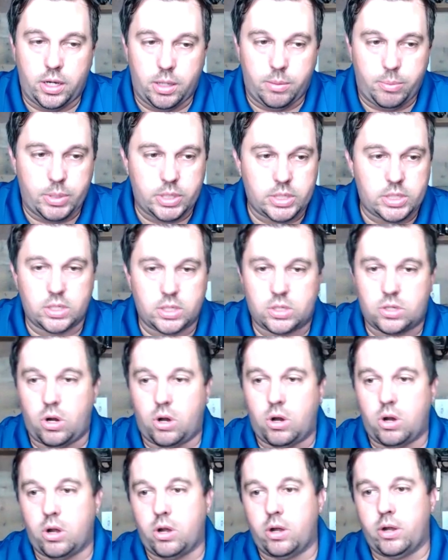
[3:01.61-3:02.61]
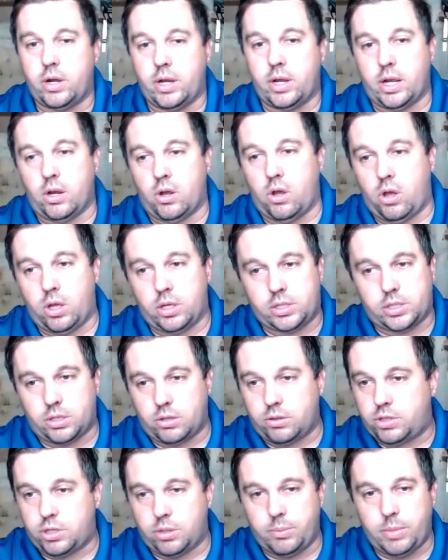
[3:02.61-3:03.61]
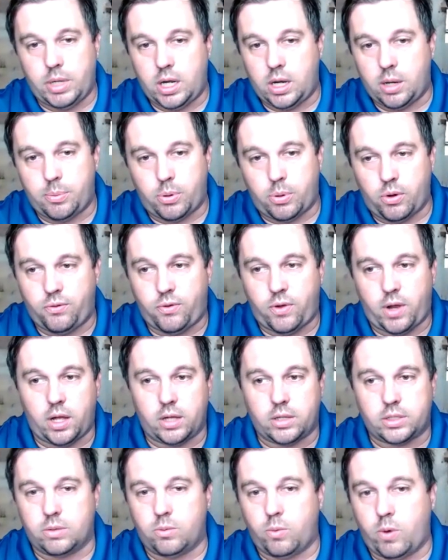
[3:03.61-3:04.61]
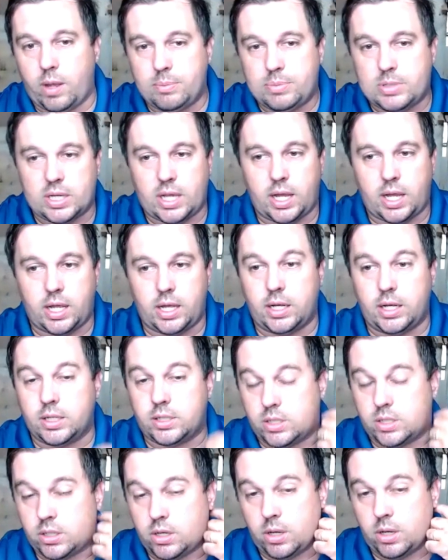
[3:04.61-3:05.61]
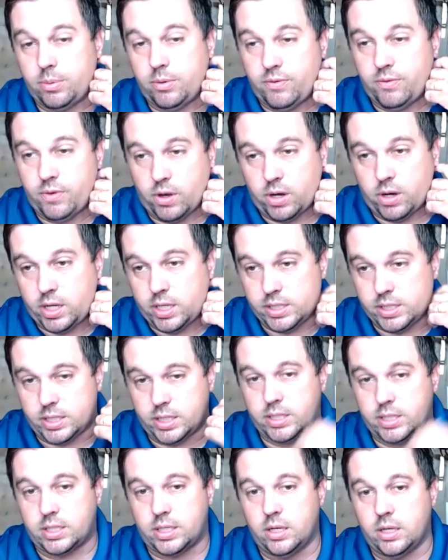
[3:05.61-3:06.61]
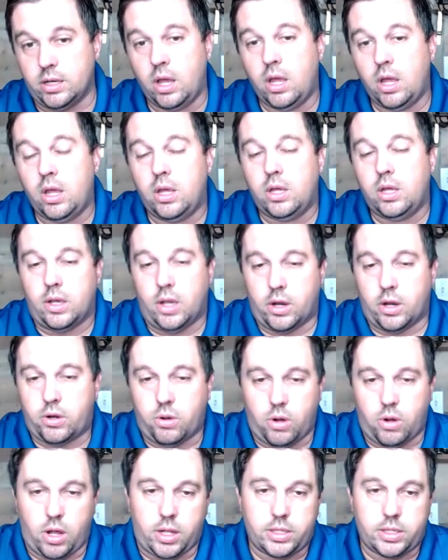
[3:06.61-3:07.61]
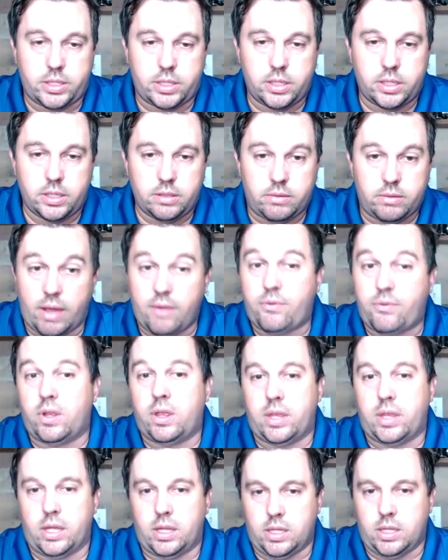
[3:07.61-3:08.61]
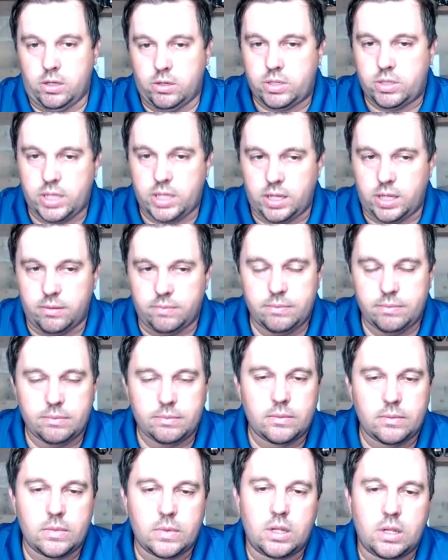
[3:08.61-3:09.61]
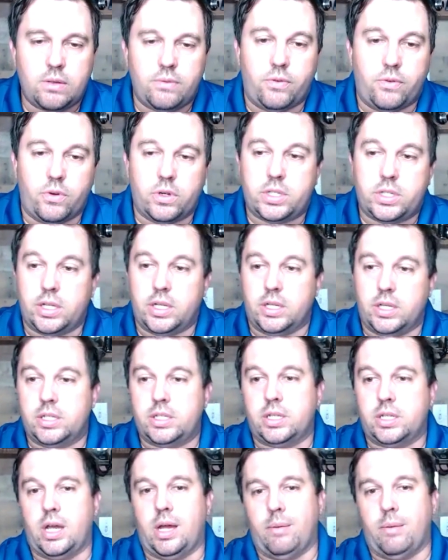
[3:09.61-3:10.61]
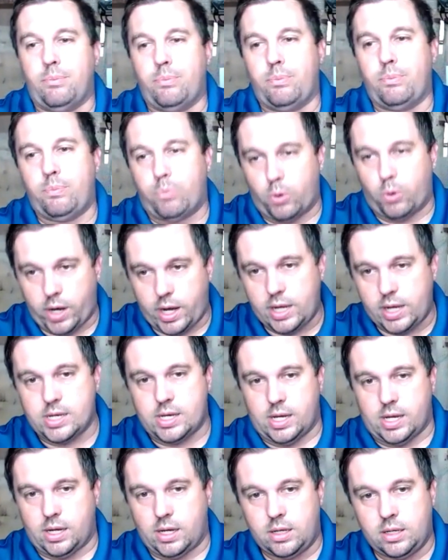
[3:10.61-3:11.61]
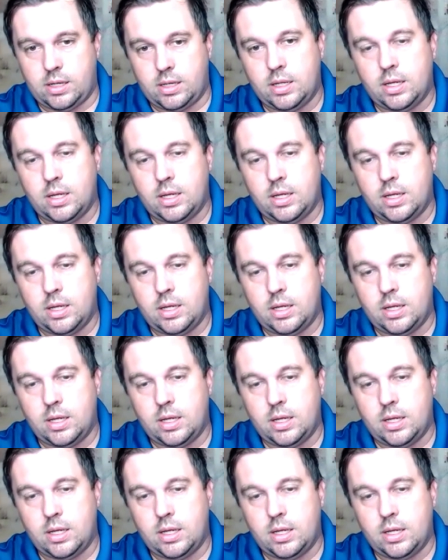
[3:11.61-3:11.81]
a business card and all social media profiles and website. And it's going to be very consistent across everything that you see, versus a branding